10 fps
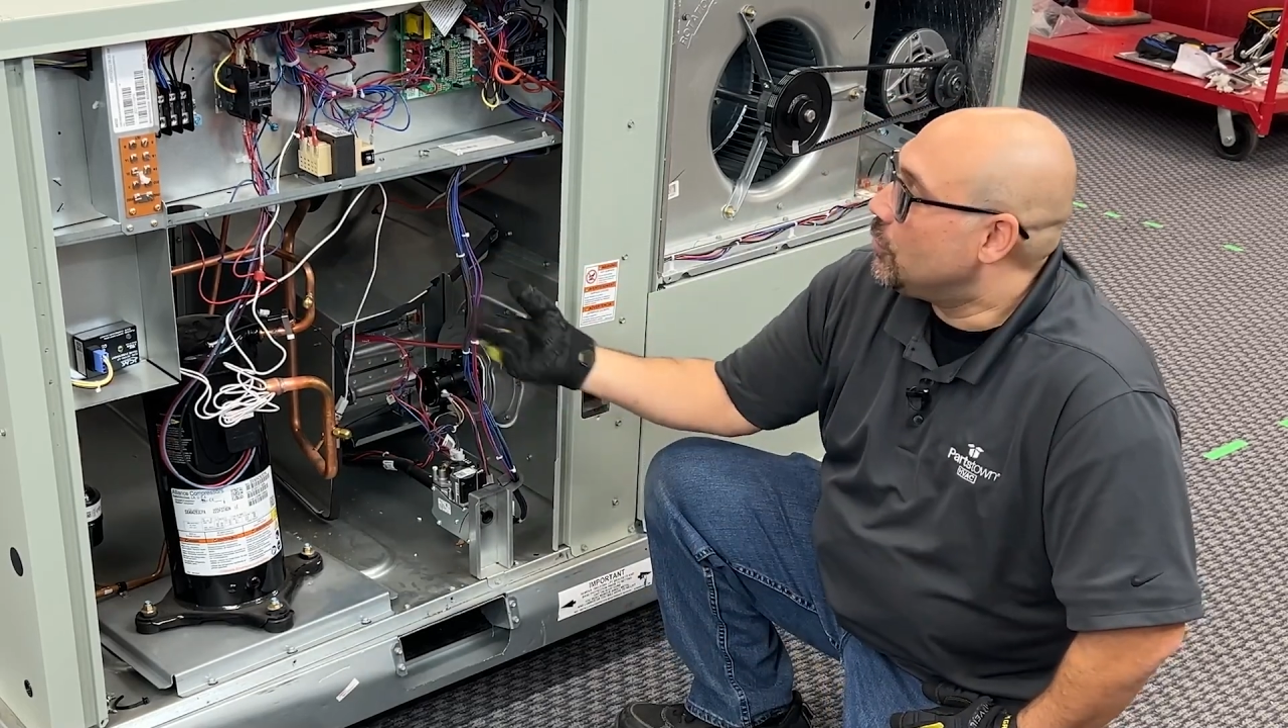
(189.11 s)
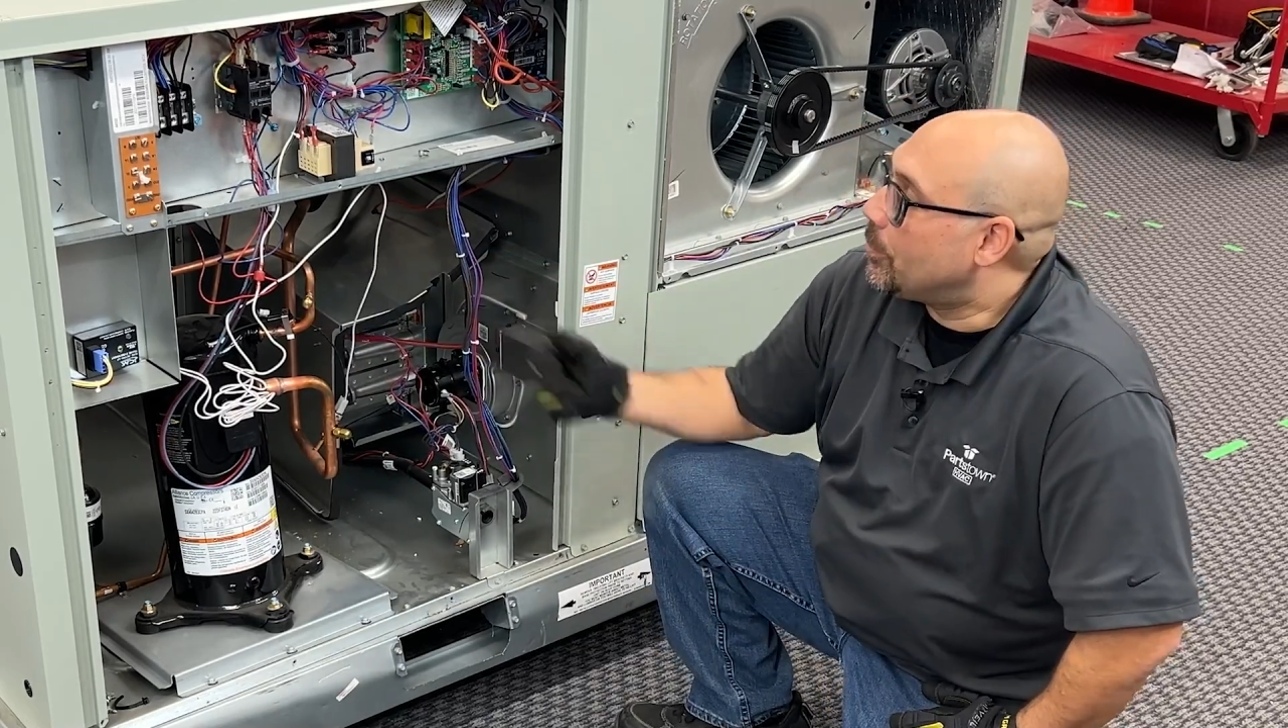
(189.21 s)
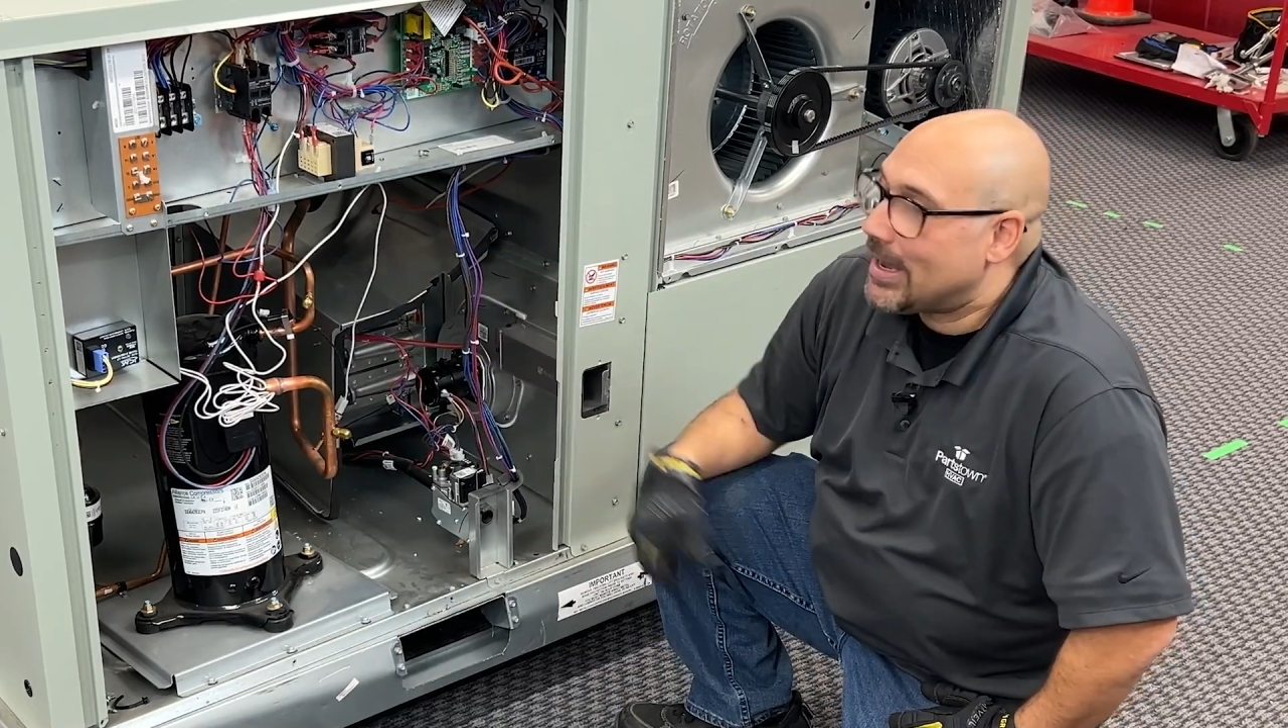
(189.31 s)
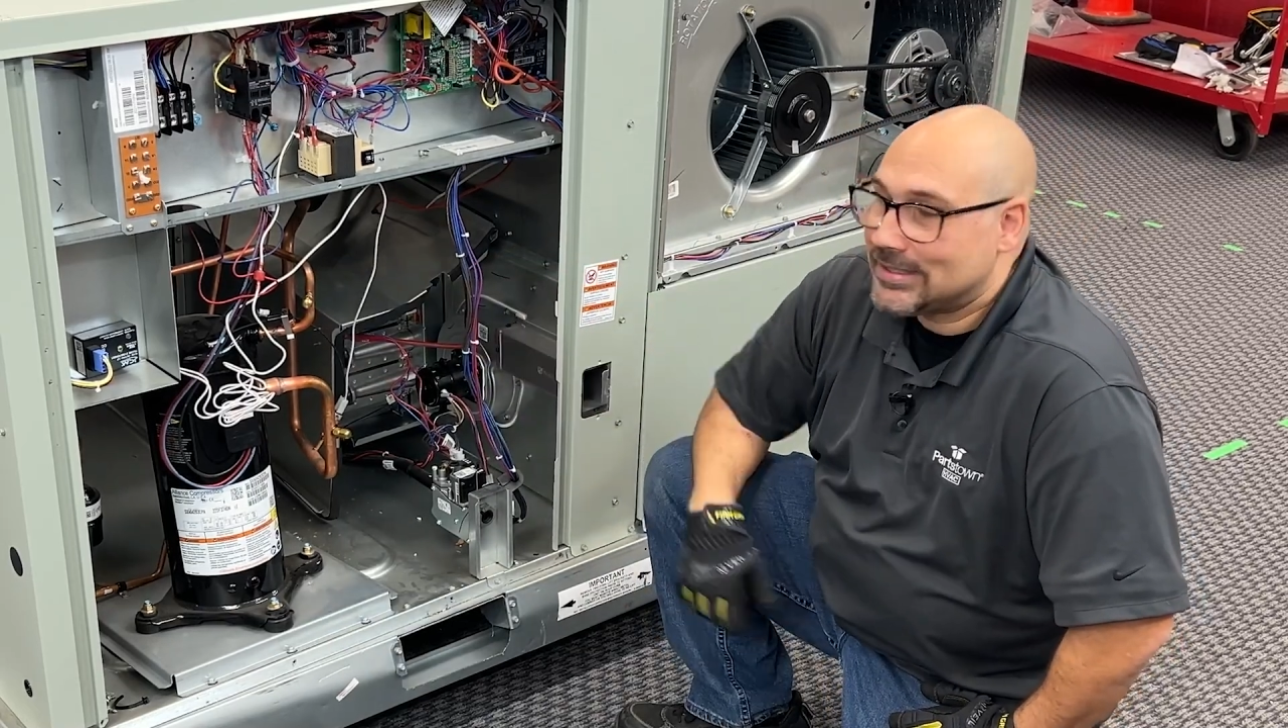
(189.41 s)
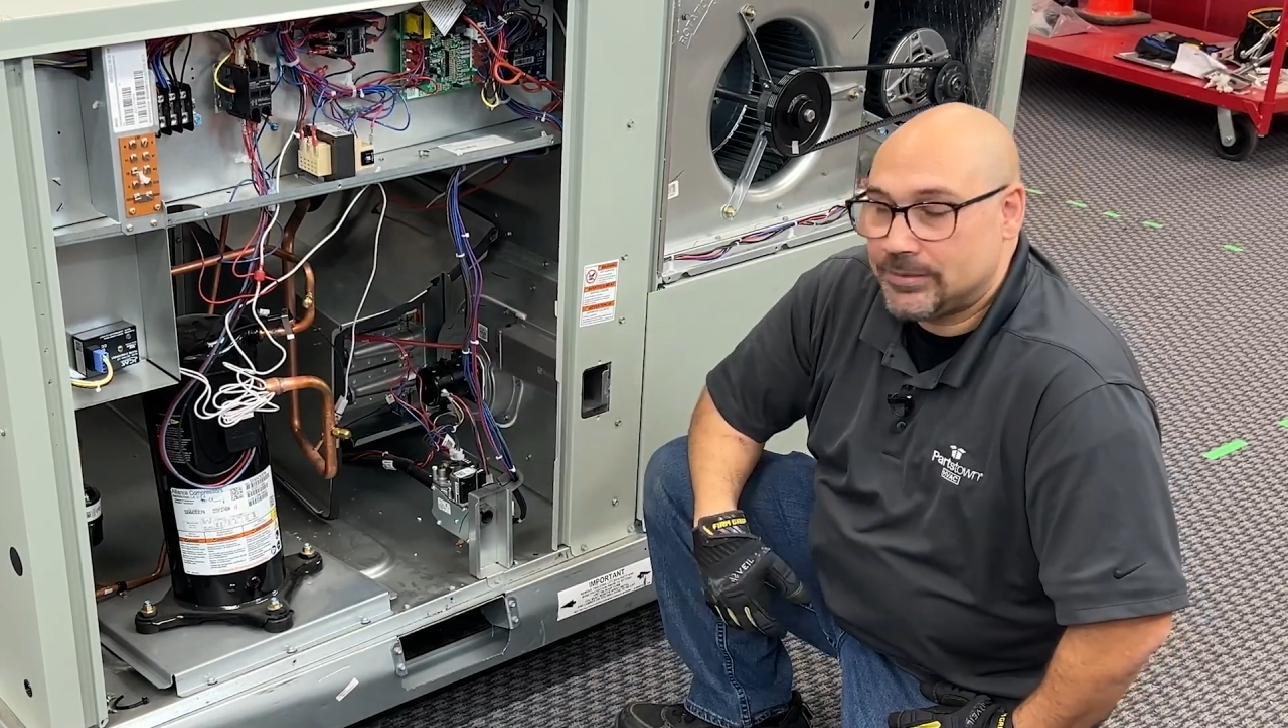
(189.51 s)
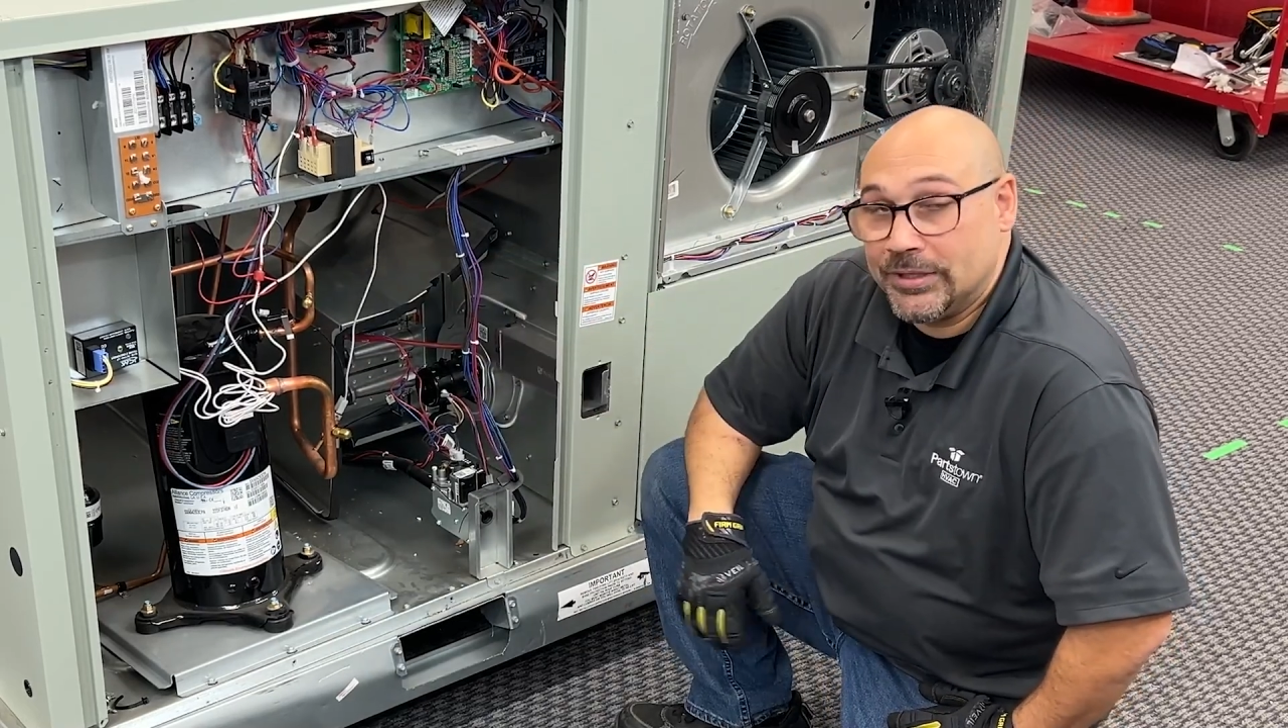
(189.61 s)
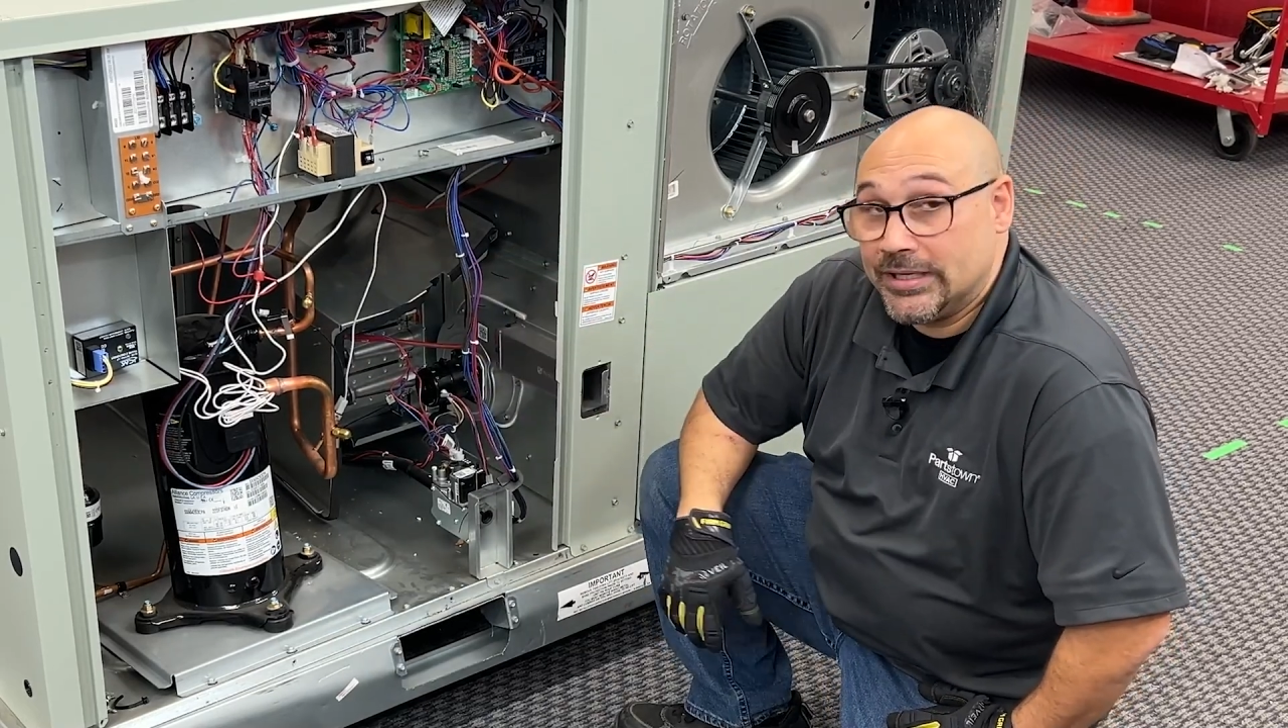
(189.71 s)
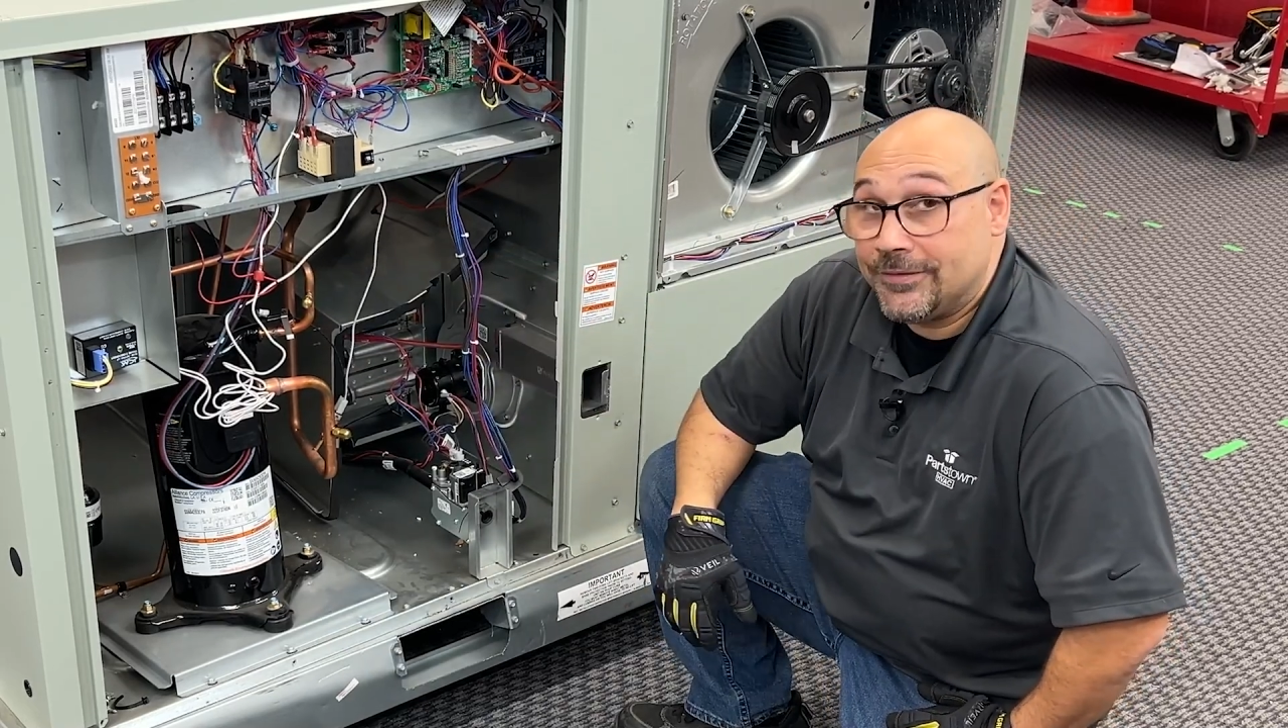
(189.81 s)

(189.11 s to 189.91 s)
possibility